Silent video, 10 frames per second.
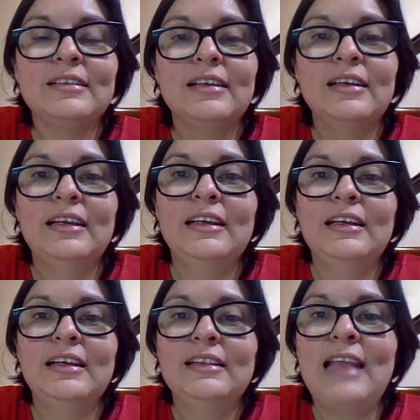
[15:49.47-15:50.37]
that
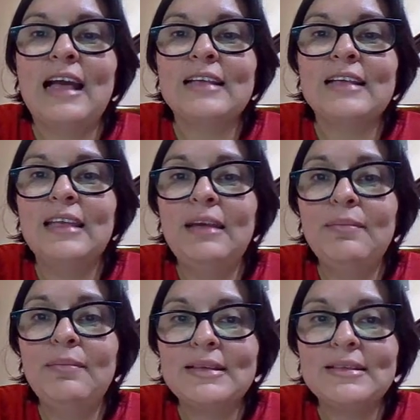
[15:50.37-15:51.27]
the
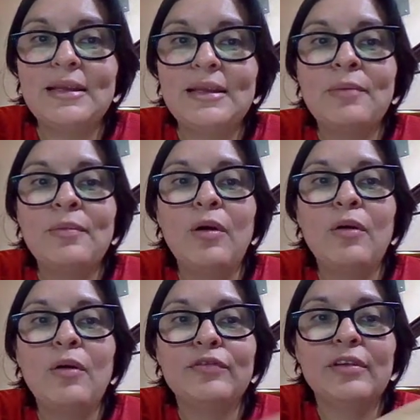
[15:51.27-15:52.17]
simplest
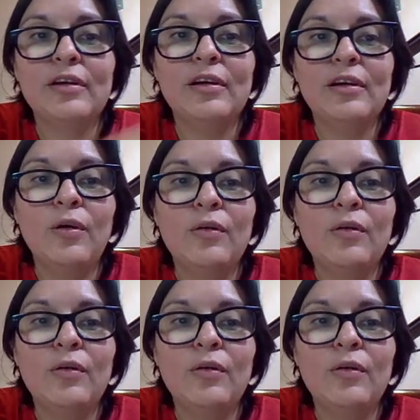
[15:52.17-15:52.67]
term of,